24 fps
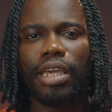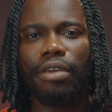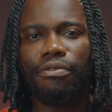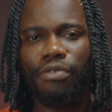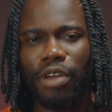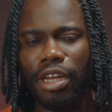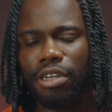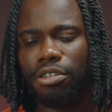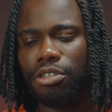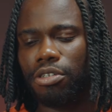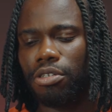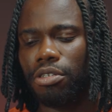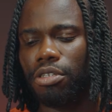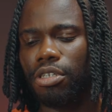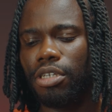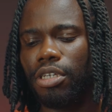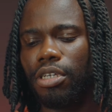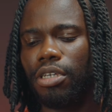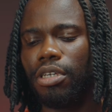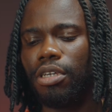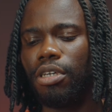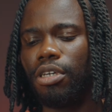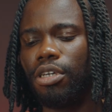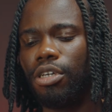
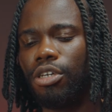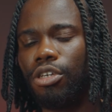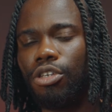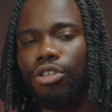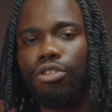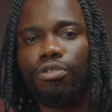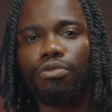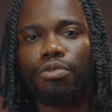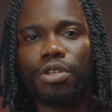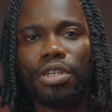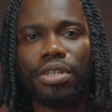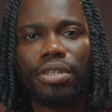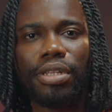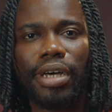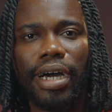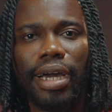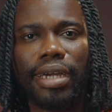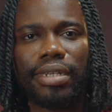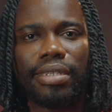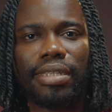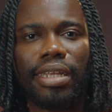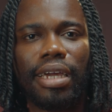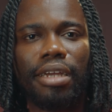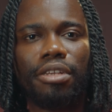Eventually, you
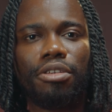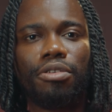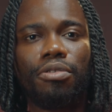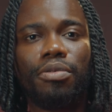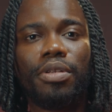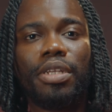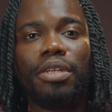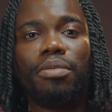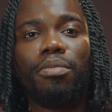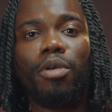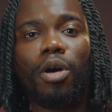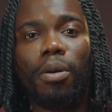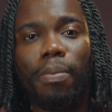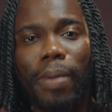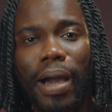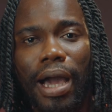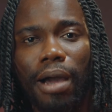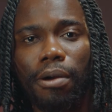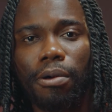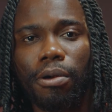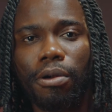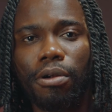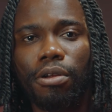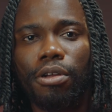realize that you need more
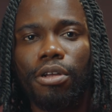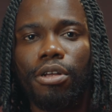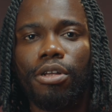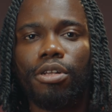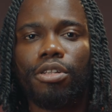power